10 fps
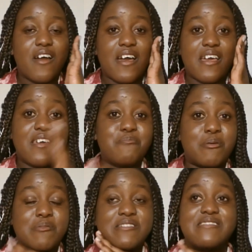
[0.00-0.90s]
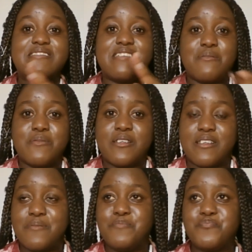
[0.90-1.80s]
hey baby,
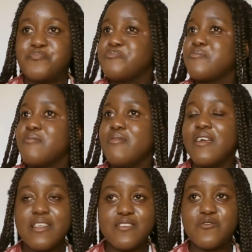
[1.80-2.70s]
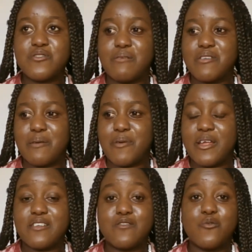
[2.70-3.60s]
stable. let's do something
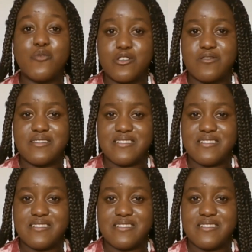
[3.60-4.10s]
about it. So we went to